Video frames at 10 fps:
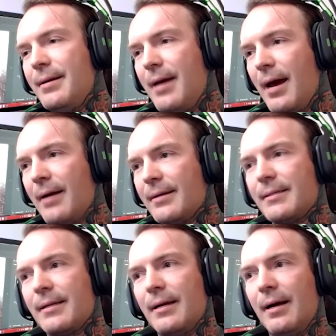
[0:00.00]

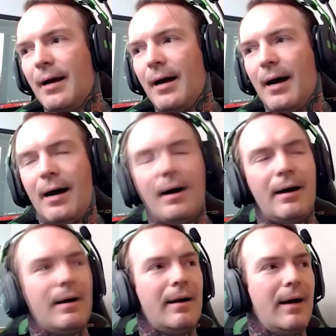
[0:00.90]
yes,
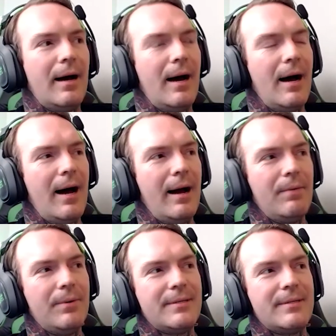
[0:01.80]
I
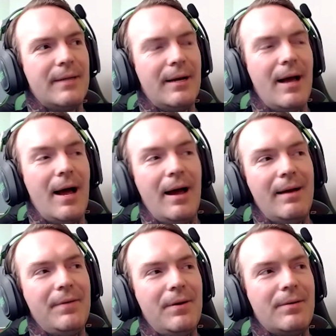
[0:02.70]
would.
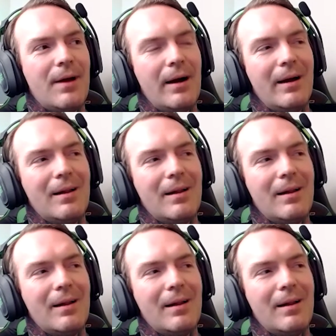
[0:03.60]
If you're talking